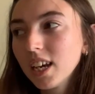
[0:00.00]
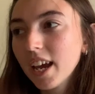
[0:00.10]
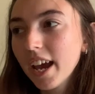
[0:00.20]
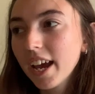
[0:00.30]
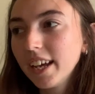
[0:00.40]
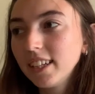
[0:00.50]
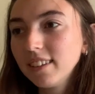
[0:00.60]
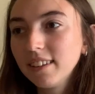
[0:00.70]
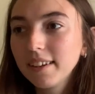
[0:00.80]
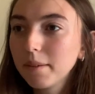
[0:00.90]
and
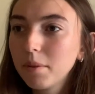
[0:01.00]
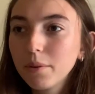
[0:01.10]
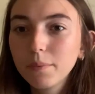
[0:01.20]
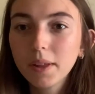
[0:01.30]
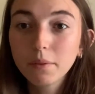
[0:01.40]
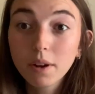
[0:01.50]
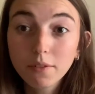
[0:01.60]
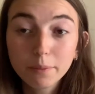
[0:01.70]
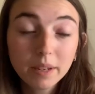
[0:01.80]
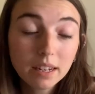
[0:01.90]
it could be like whatever
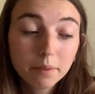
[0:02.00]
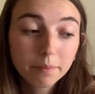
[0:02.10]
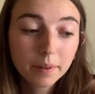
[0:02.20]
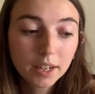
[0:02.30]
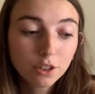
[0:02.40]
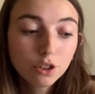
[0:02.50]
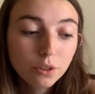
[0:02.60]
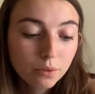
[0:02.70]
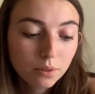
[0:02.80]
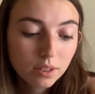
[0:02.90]
medium I
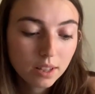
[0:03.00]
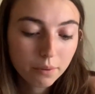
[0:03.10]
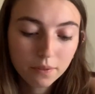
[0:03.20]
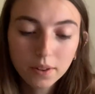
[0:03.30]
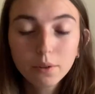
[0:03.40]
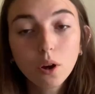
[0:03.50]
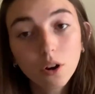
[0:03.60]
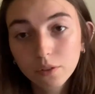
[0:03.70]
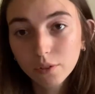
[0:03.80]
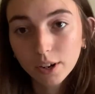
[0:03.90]
choose that we've like gone
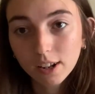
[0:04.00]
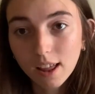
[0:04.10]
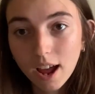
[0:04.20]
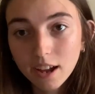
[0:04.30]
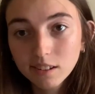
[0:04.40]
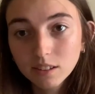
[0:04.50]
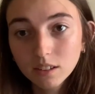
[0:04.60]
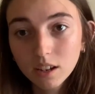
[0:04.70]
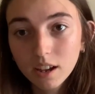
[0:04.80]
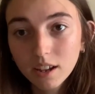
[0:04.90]
over in class.
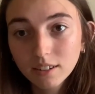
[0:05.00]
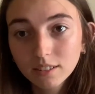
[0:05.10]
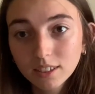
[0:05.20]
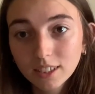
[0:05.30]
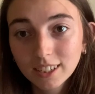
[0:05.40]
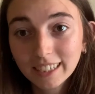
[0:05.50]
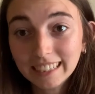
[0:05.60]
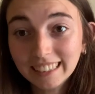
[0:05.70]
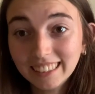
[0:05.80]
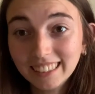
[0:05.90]

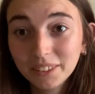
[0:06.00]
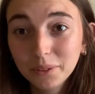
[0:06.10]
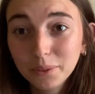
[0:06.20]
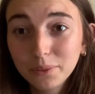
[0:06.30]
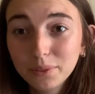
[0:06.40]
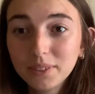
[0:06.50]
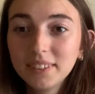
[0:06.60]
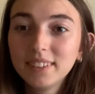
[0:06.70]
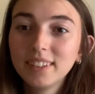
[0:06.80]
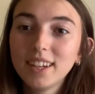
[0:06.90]
And, oof,
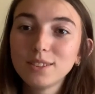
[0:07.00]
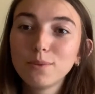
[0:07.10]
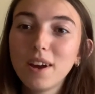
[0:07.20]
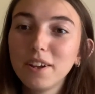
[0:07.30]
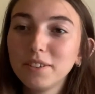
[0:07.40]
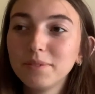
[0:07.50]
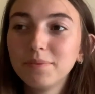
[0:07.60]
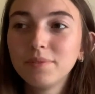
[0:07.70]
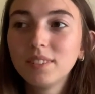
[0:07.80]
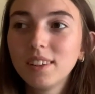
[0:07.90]
that's wild.
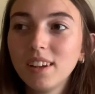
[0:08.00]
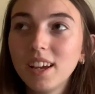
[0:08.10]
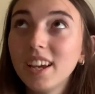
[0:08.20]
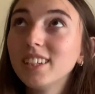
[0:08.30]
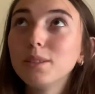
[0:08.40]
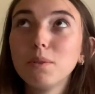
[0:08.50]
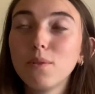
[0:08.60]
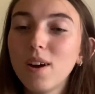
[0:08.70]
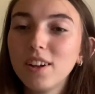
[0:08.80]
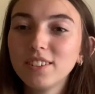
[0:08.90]
It's been
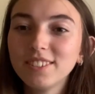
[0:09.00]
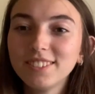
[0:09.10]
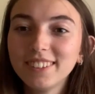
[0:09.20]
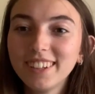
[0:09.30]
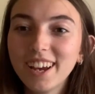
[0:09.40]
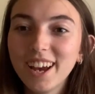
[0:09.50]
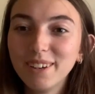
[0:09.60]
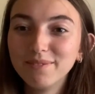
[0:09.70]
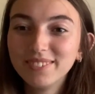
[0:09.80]
wild. I'm